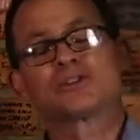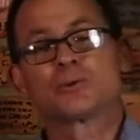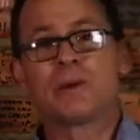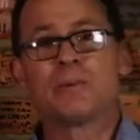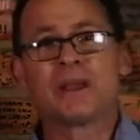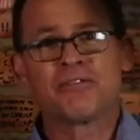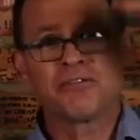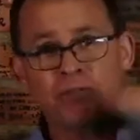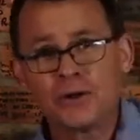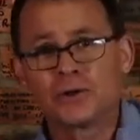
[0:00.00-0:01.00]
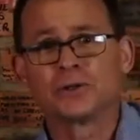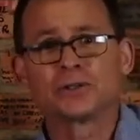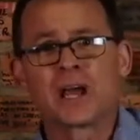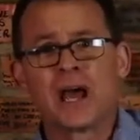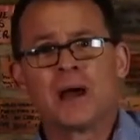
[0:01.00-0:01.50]
should be being
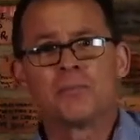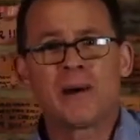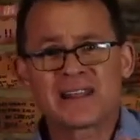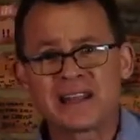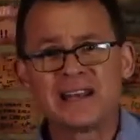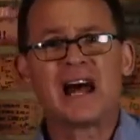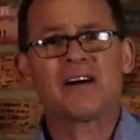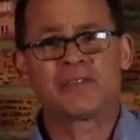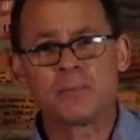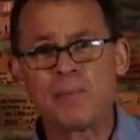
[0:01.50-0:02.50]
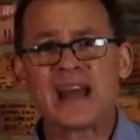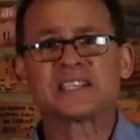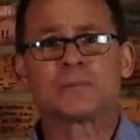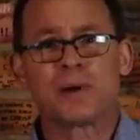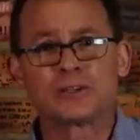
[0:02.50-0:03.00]
filled by the love, the
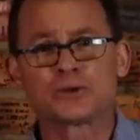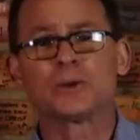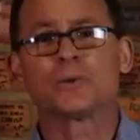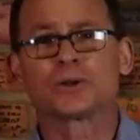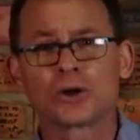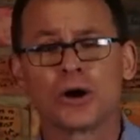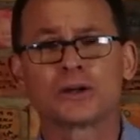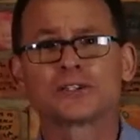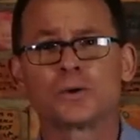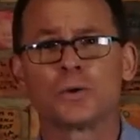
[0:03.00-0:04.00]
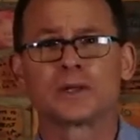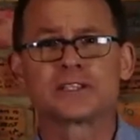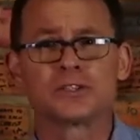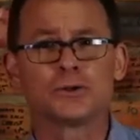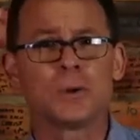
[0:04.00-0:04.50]
passion, by doing what God has called us
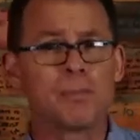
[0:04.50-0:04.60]
to do.